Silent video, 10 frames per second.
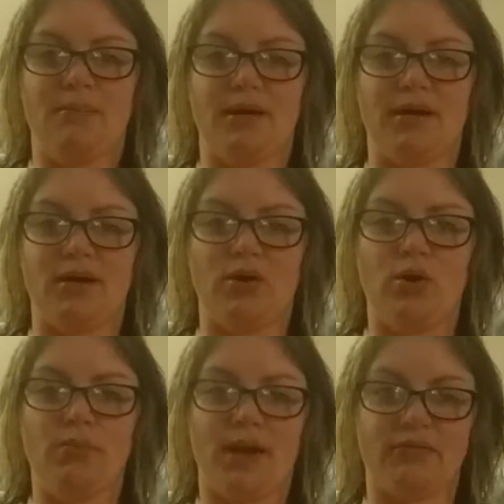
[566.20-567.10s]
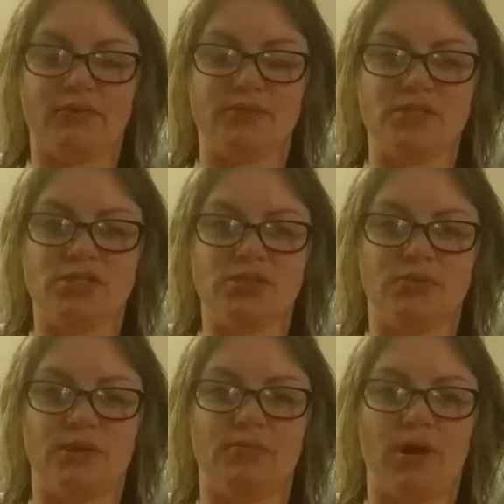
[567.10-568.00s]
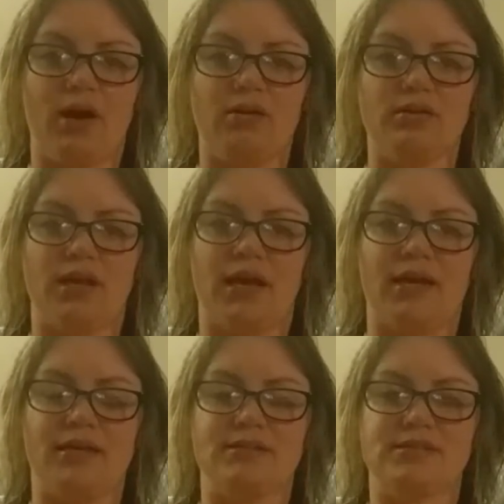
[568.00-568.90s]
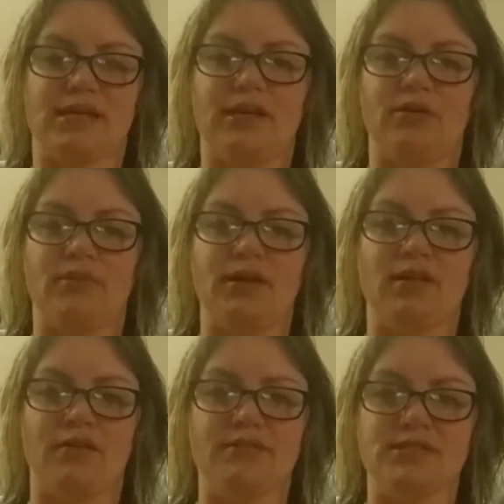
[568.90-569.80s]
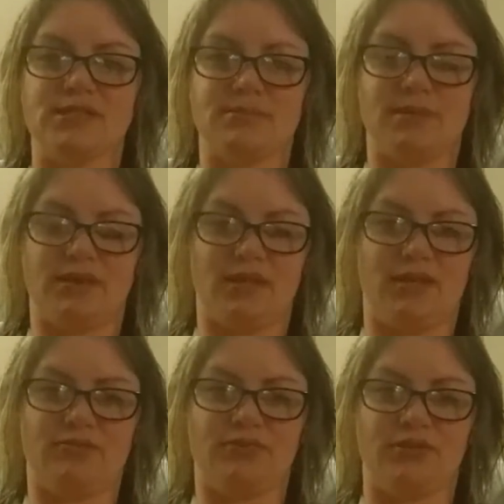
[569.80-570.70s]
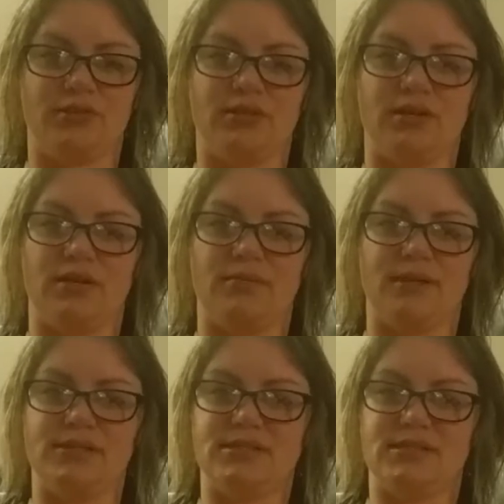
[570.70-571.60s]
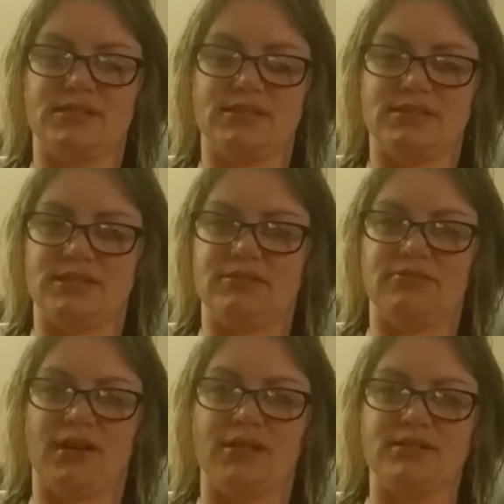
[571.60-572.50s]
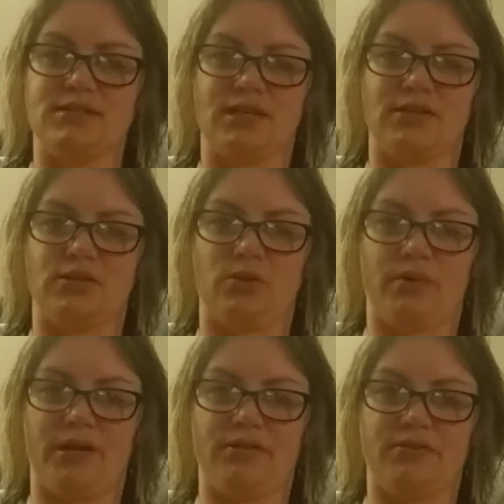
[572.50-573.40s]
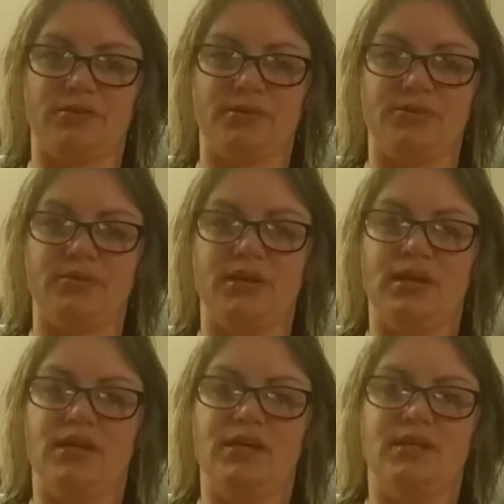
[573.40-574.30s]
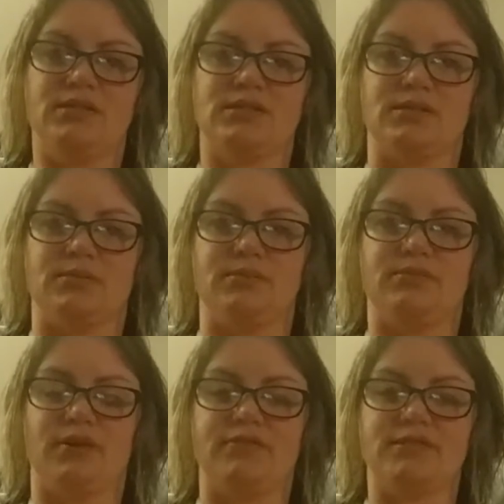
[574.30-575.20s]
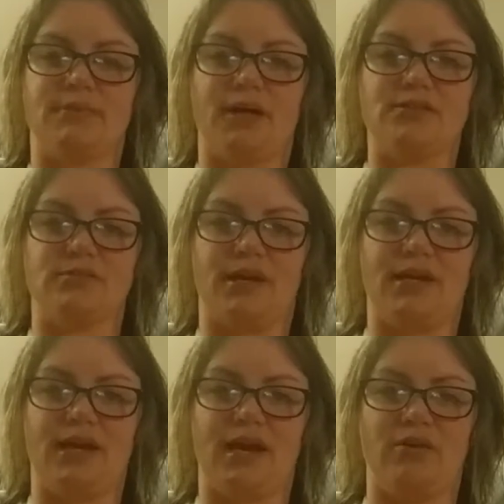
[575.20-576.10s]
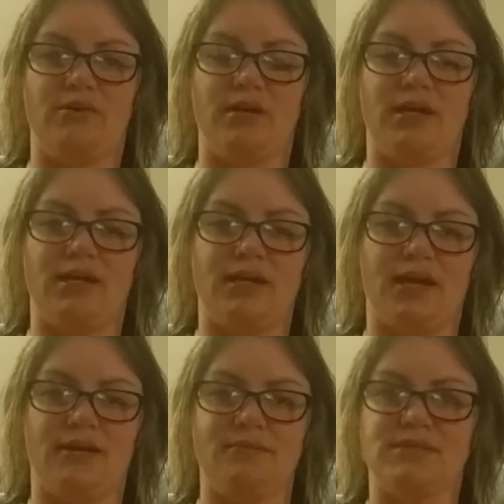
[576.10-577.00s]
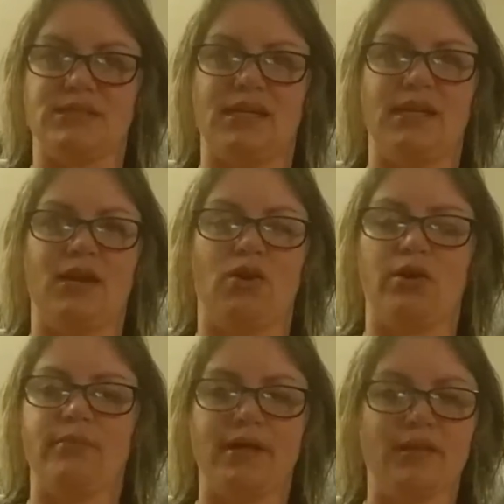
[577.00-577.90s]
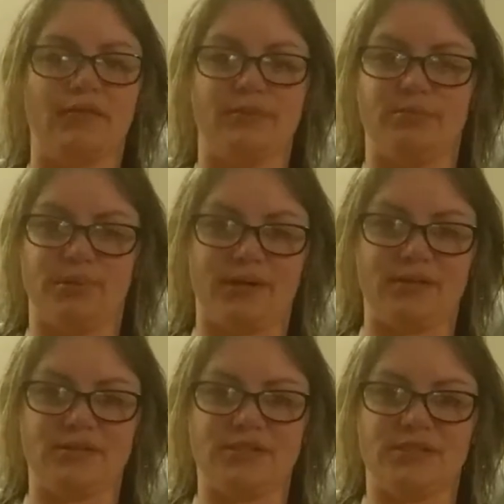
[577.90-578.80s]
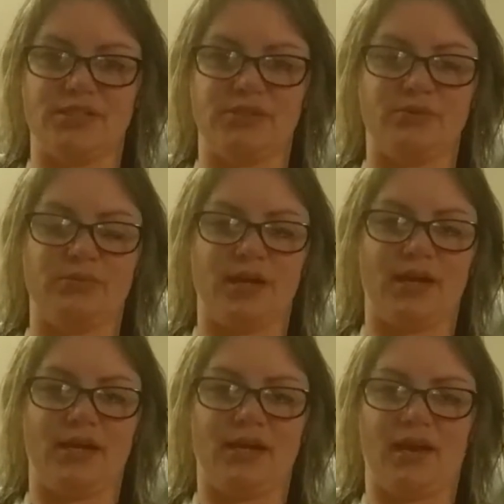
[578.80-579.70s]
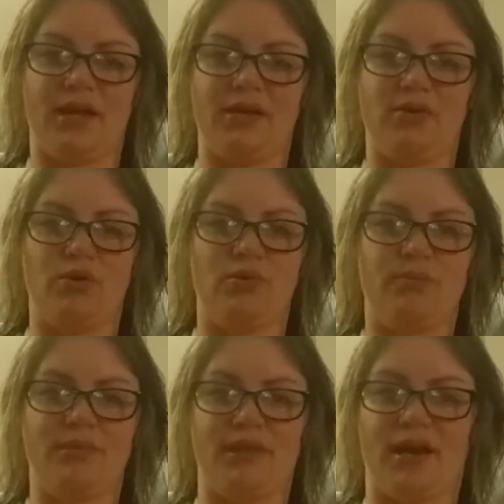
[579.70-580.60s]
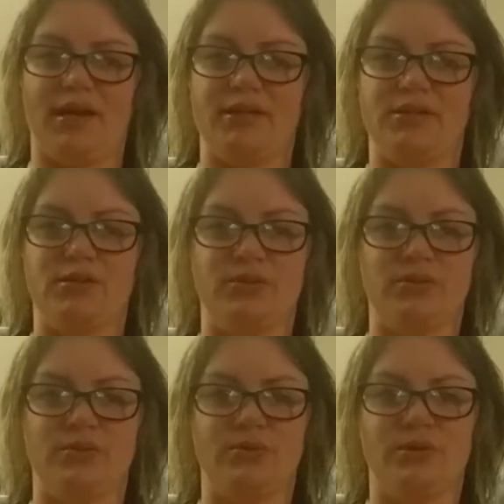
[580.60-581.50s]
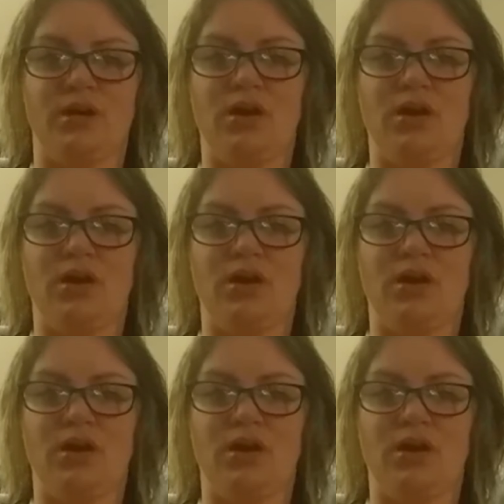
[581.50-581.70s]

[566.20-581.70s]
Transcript: But hope everyone's doing well. I send out my love and sympathy for my TTC friends that are going through some rough spots right now, and I'm sending all my love and prayers to you, and I hope that you